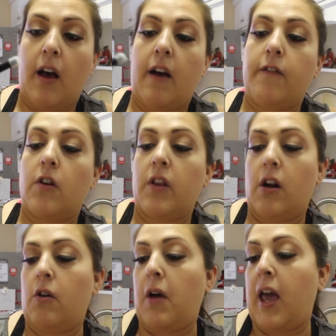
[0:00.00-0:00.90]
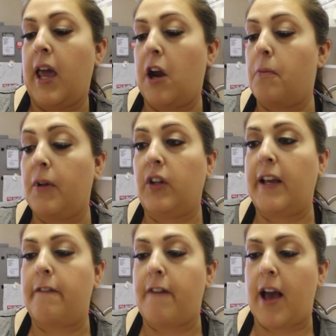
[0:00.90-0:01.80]
of your little hair
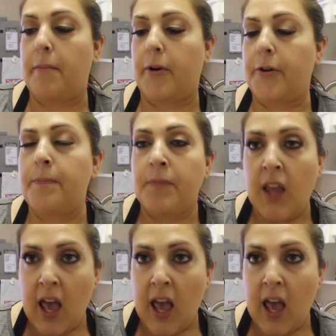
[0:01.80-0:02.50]
building fiber